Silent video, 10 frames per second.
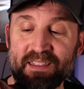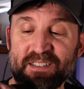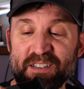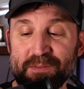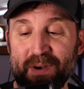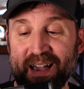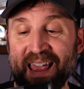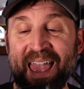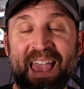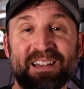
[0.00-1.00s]
This is
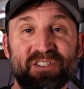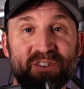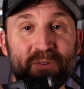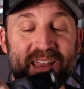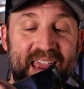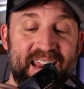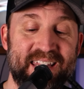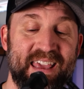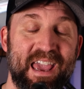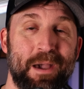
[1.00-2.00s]
my Sony
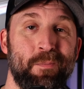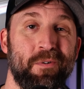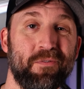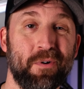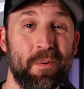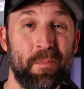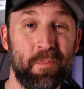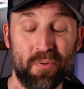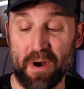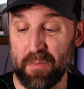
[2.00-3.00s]
Handycam from
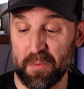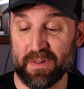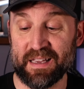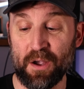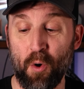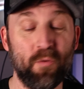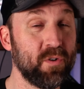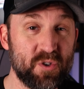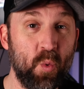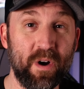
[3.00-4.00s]
probably
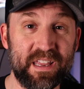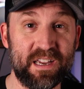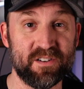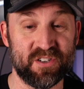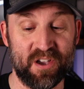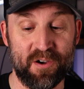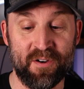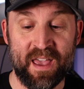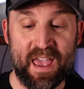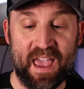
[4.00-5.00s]
over 20 years ago,
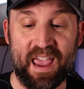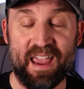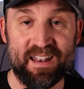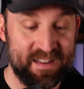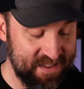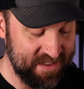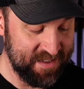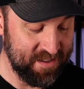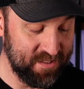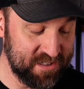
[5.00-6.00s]
and
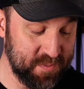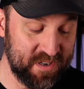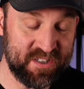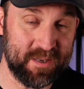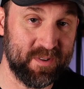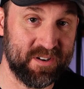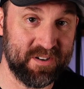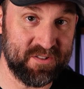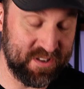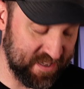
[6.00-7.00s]
looks pretty similar,
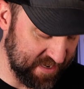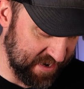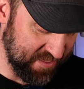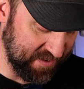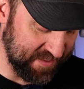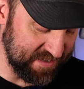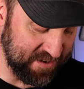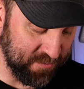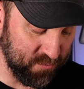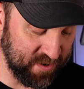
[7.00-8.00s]
don't you think? I think they
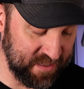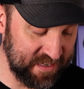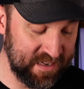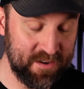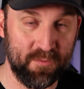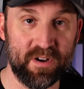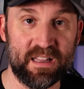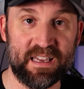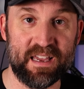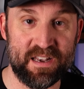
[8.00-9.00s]
did a really,
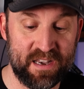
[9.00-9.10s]
really